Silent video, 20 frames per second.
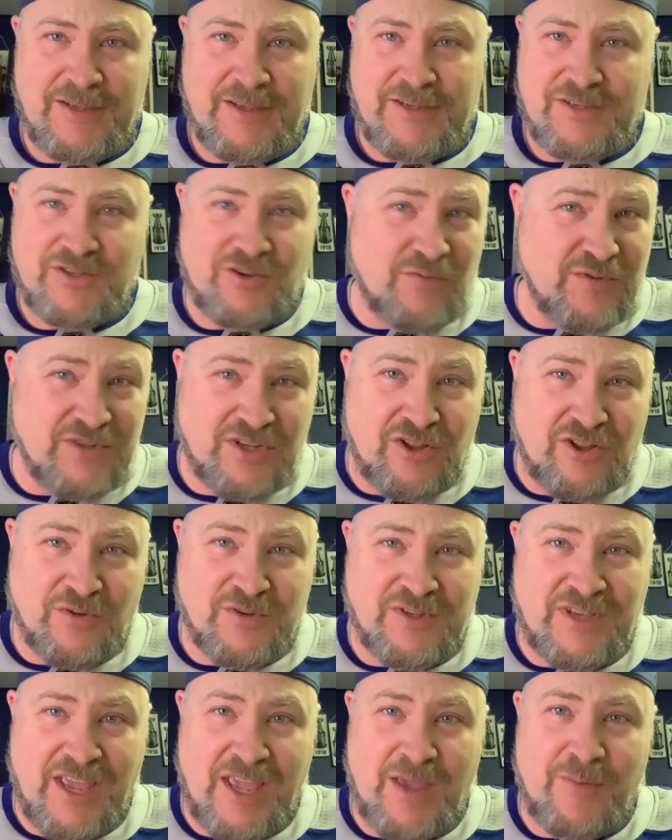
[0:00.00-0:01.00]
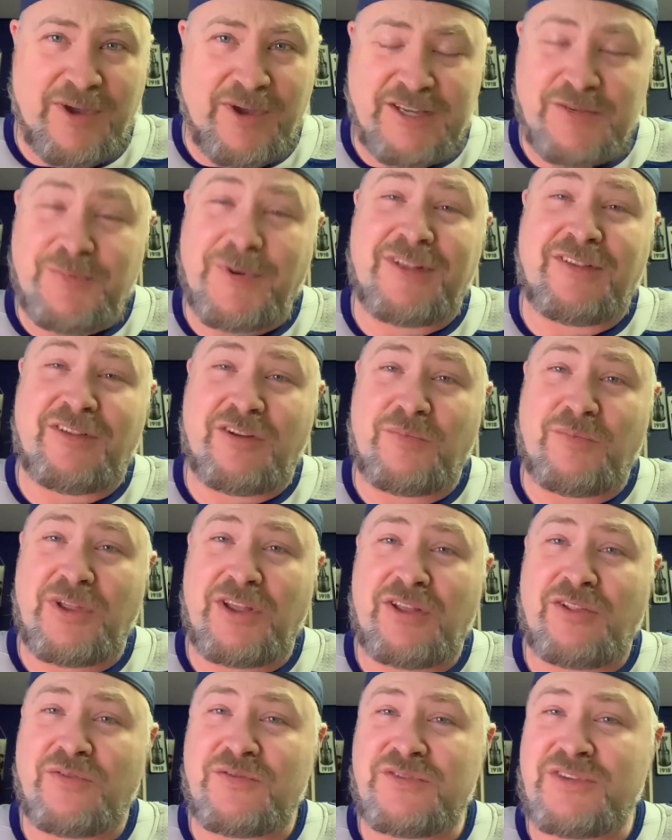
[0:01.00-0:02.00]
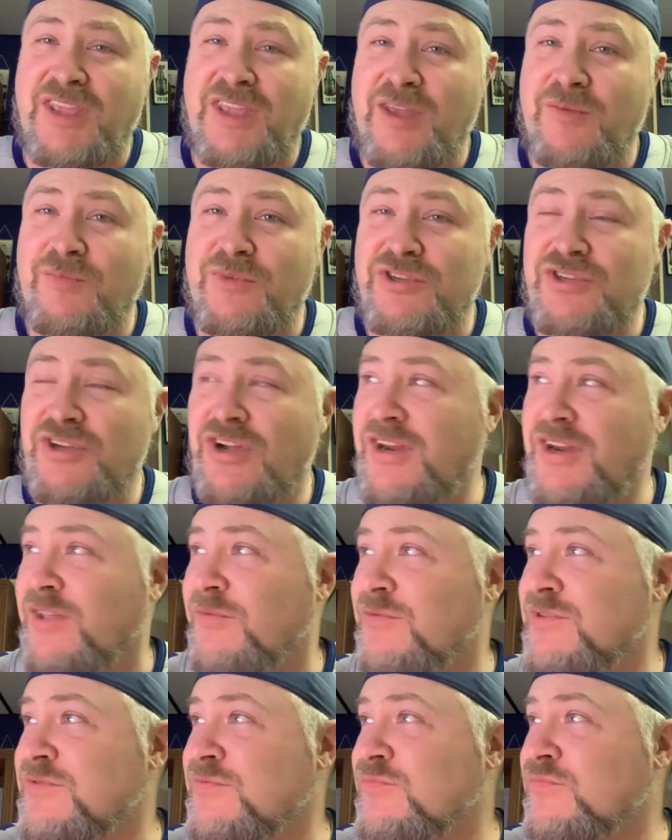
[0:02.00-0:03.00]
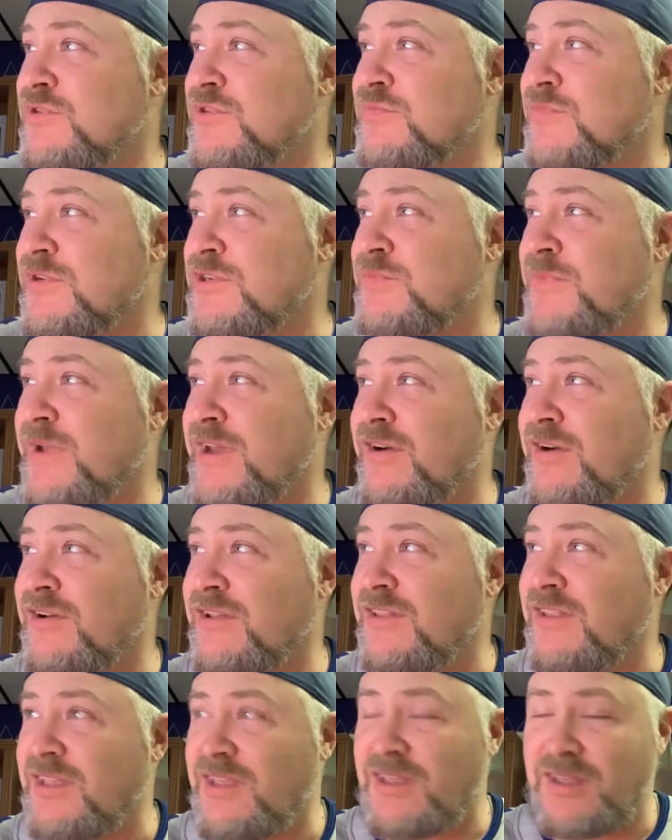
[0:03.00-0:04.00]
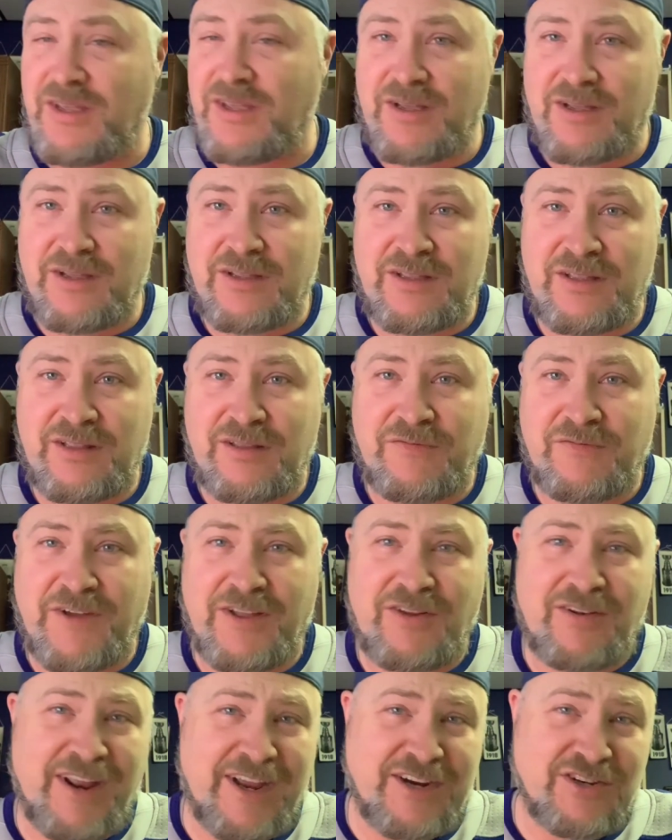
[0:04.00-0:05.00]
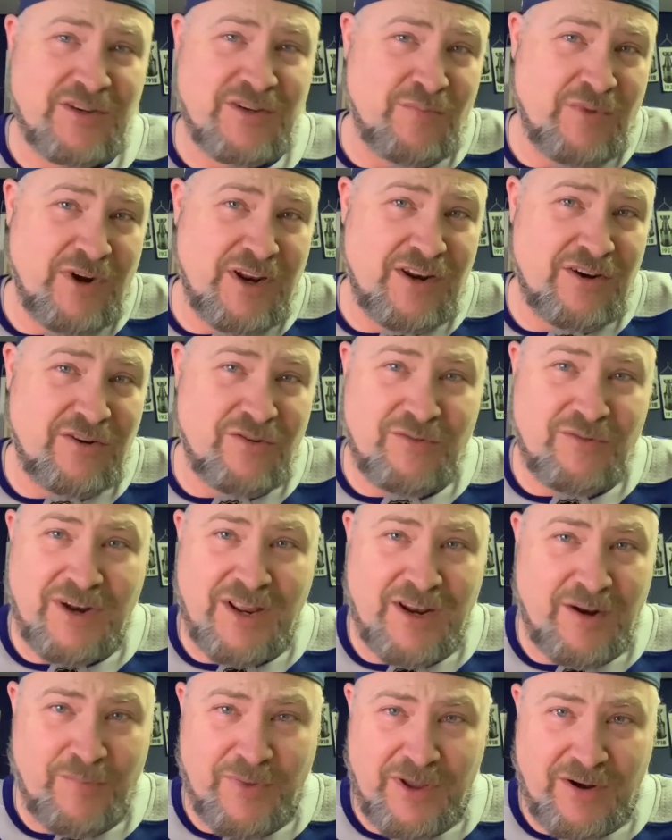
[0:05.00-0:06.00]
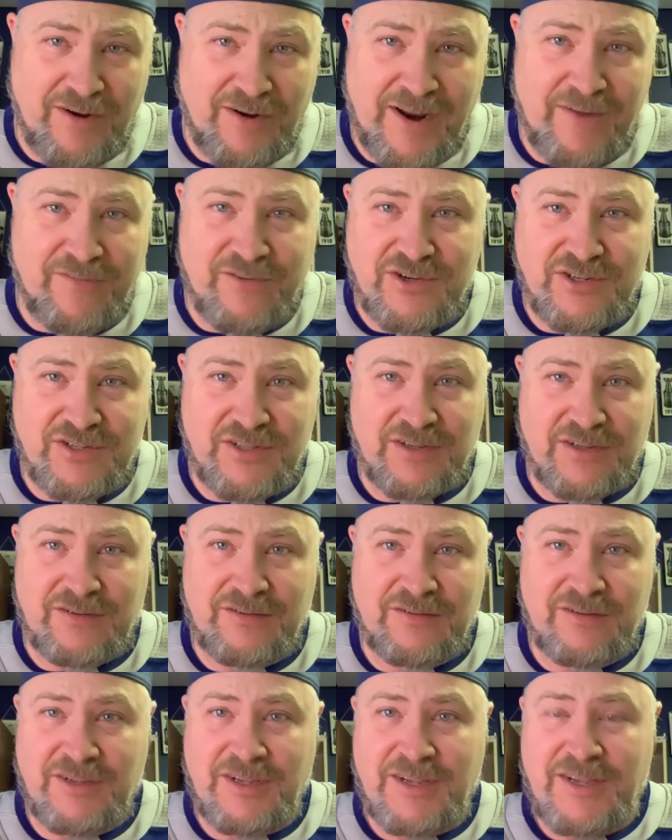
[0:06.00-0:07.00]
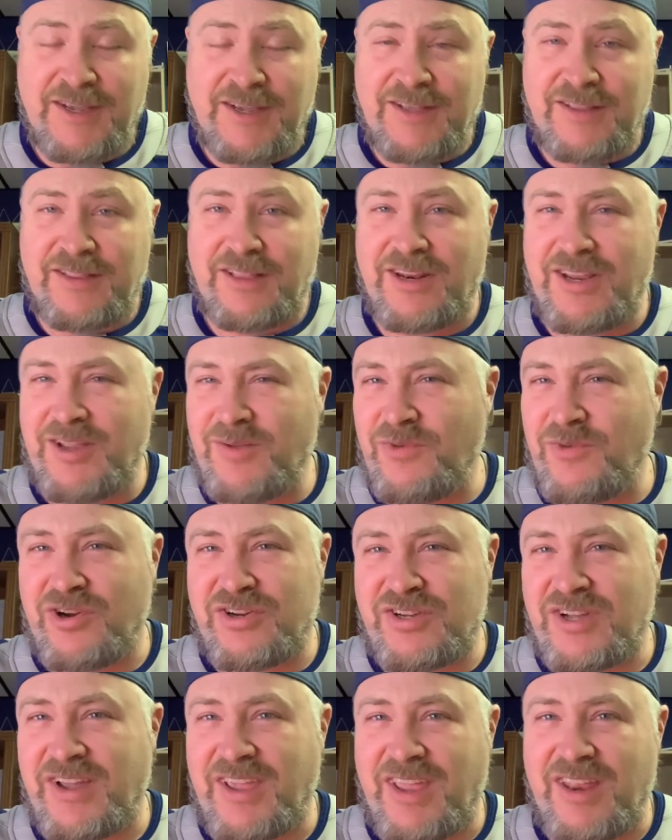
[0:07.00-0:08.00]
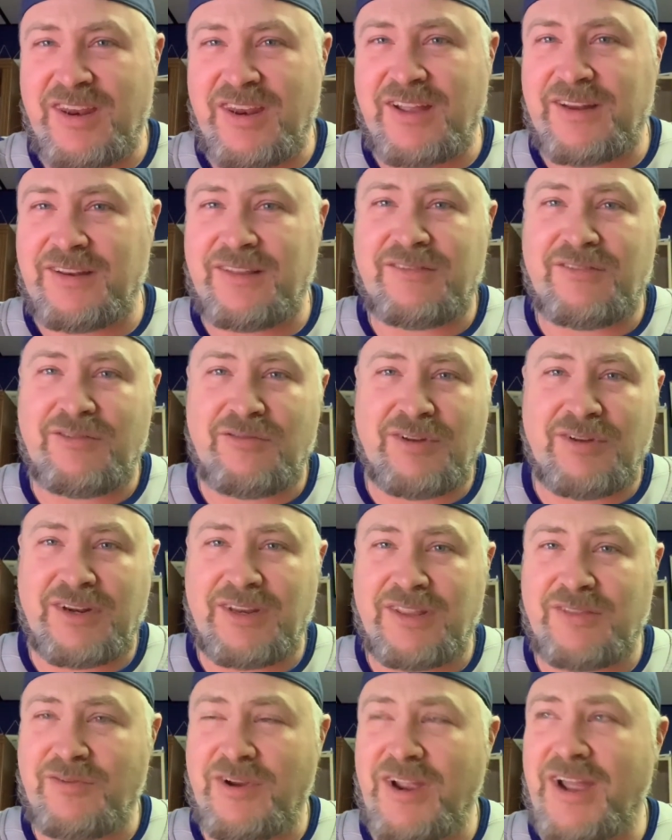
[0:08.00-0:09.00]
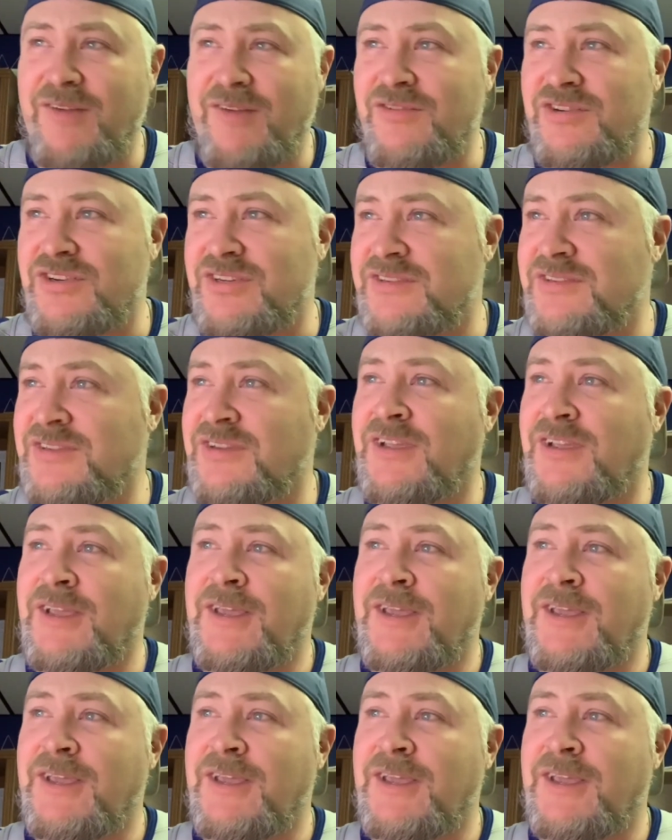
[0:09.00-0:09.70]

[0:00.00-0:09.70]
So it was a close game. I expected it to be a close game, but Johnny was much better in the final. And actually, Brandon Dolan had a better average than him. You're talking 92, 93 averages.